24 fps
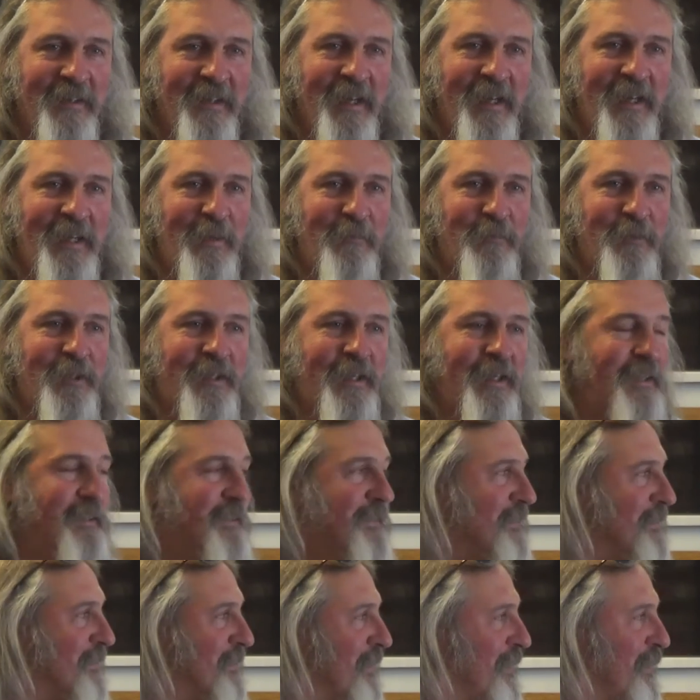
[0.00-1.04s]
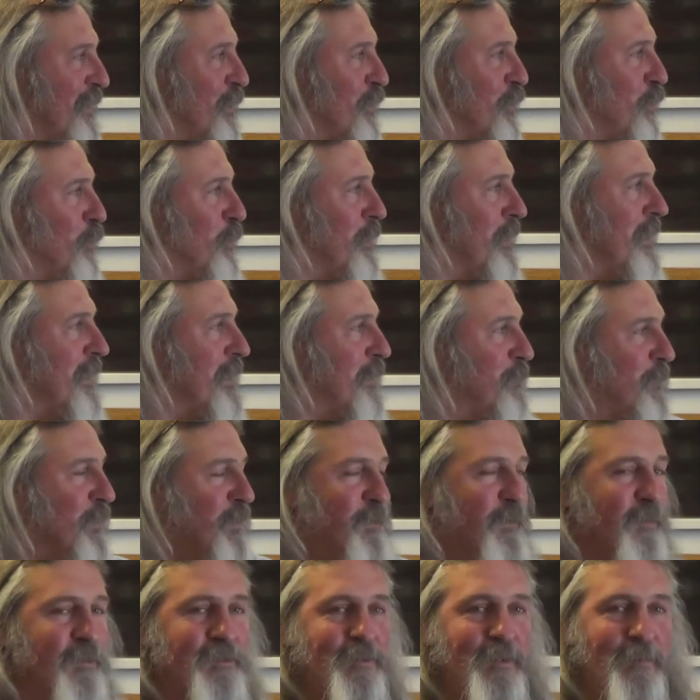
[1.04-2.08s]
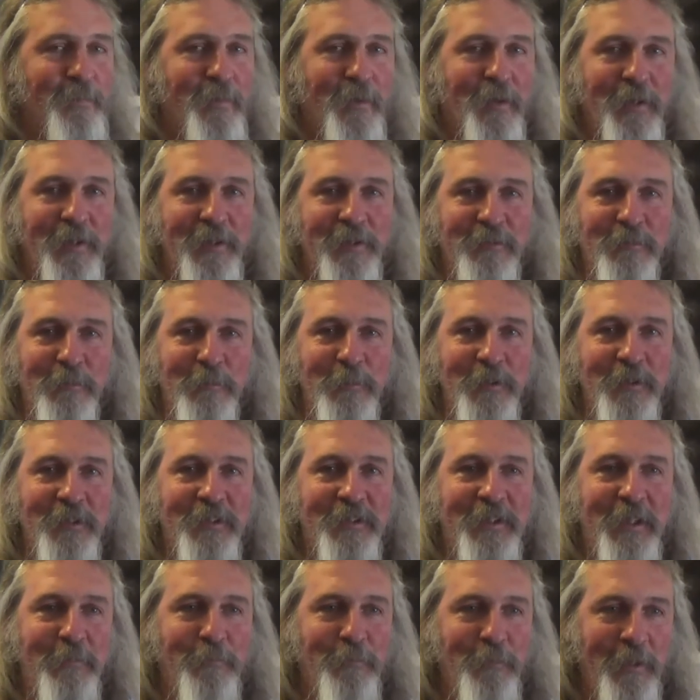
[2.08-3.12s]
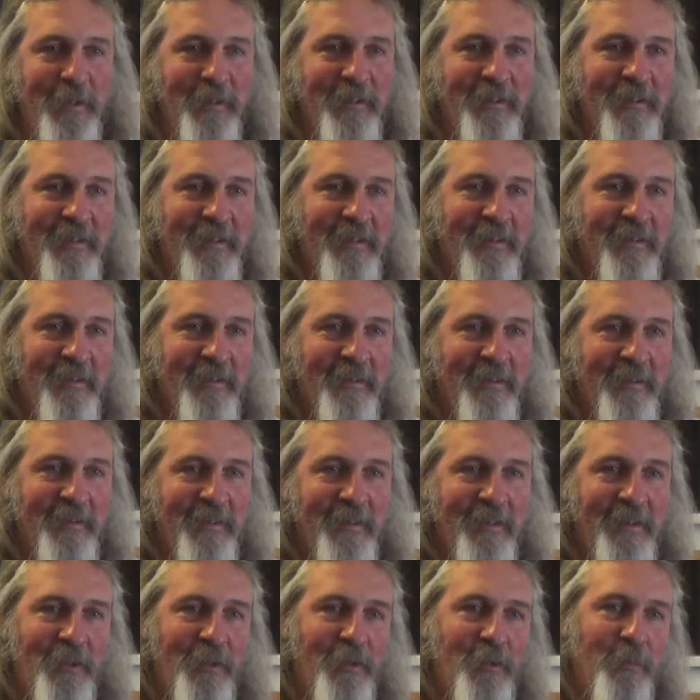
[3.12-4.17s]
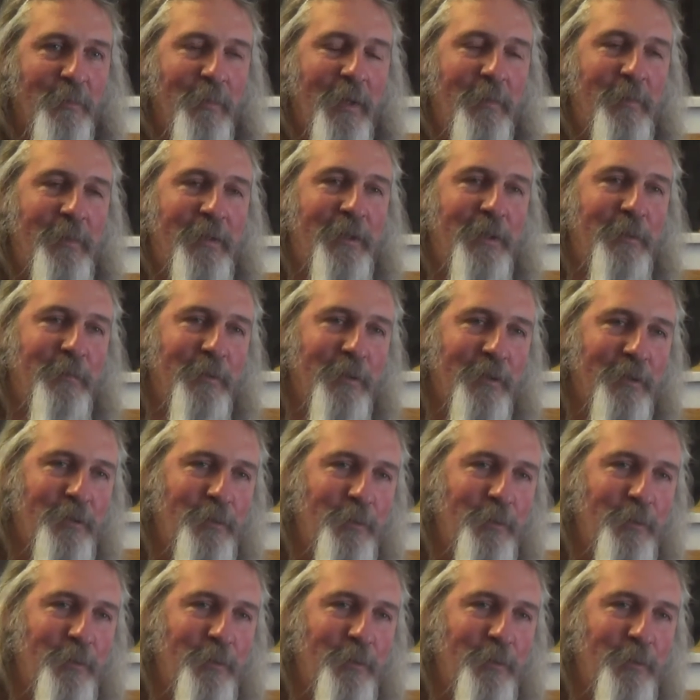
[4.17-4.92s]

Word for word: And every case is unique because the parties are always different. You know, you might be dealing with a